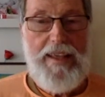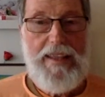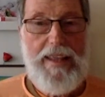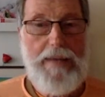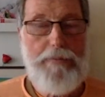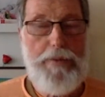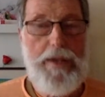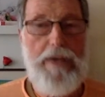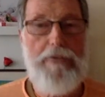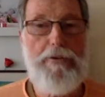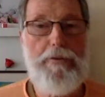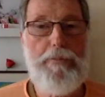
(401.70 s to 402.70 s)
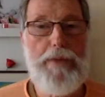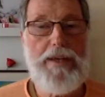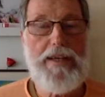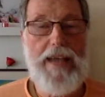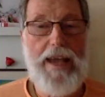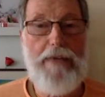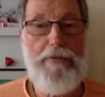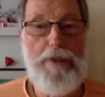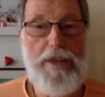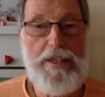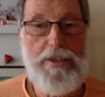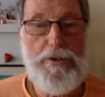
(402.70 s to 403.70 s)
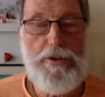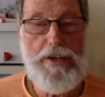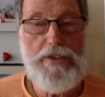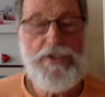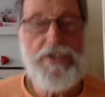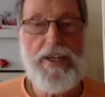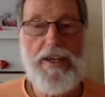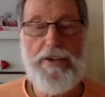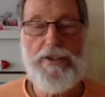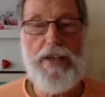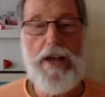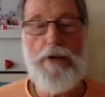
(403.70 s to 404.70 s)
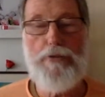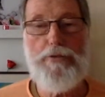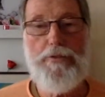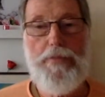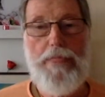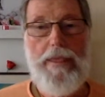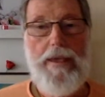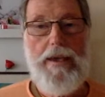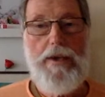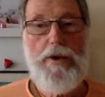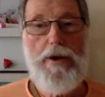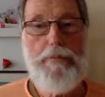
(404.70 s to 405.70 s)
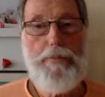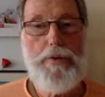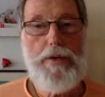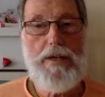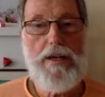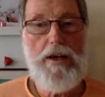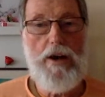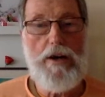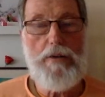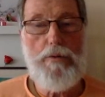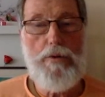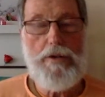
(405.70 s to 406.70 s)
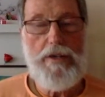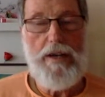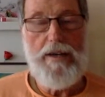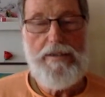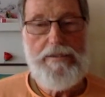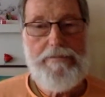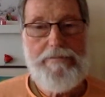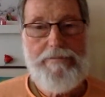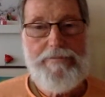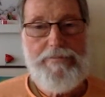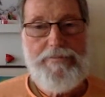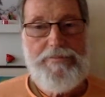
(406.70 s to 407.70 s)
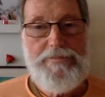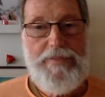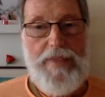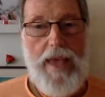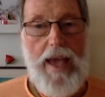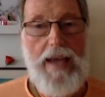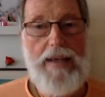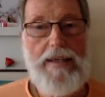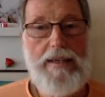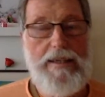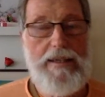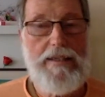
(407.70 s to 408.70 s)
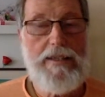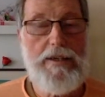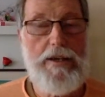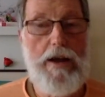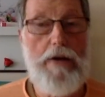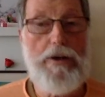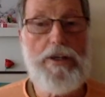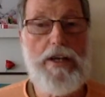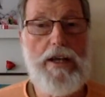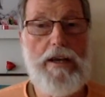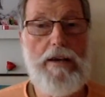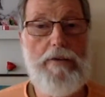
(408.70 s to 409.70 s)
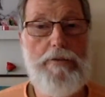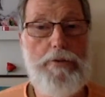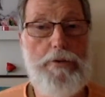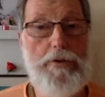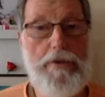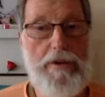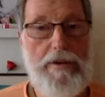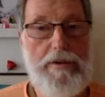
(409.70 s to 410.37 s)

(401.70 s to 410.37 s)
that picked carefully so it don't sting yourself. You can put it in hot water, and it's a nourishing food.